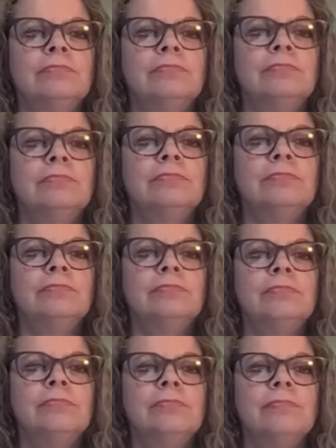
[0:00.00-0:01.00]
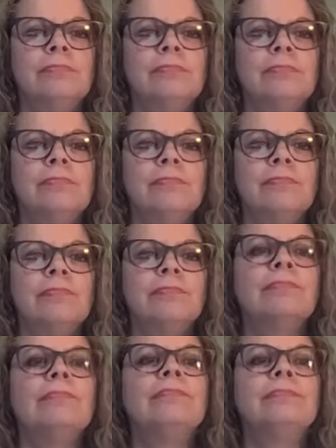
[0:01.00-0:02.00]

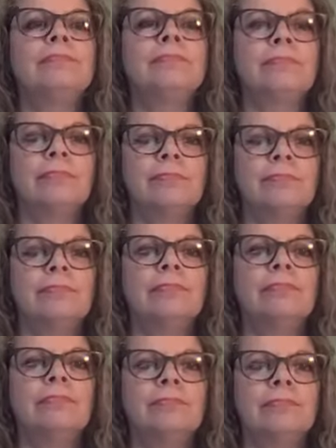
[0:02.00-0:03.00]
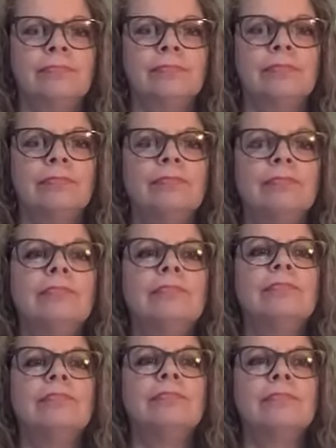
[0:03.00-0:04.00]

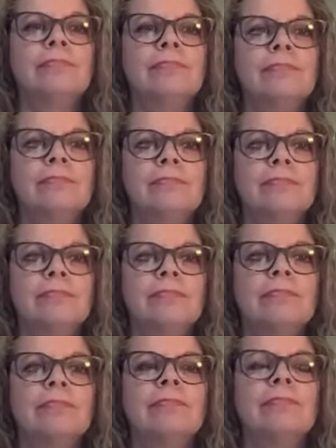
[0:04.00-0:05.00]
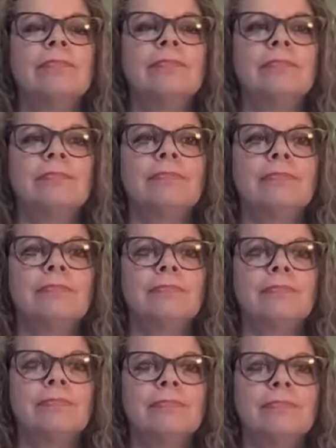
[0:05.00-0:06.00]

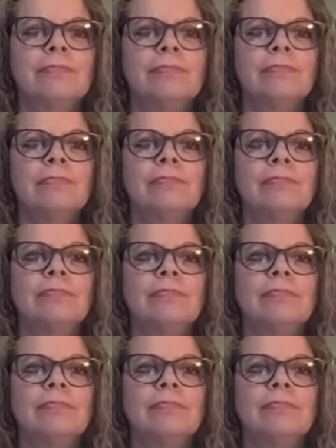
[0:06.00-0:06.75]
(no one is talking)